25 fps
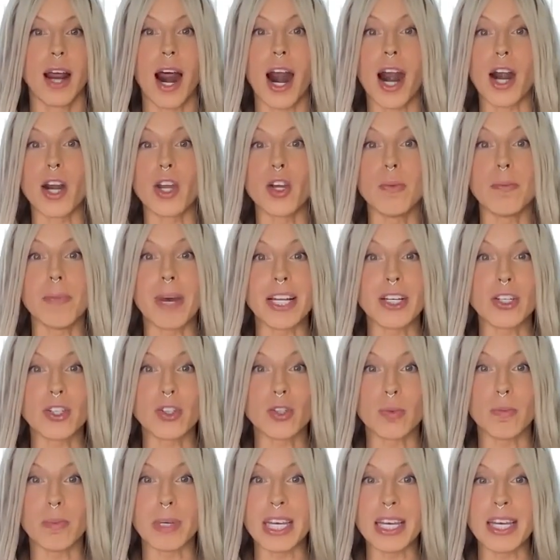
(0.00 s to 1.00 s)
Are you meant
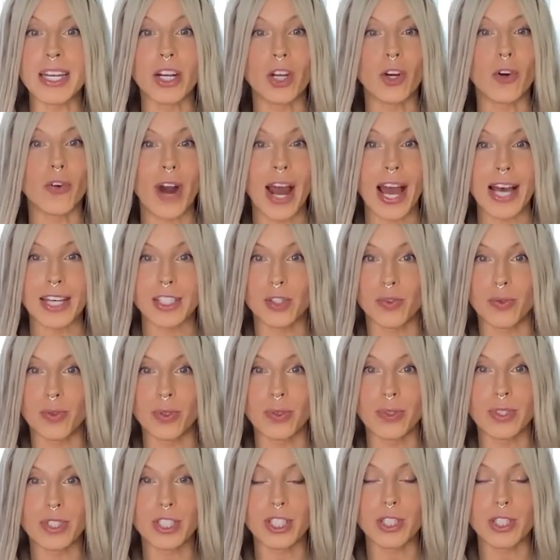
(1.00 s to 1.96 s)
to be in a grassroots,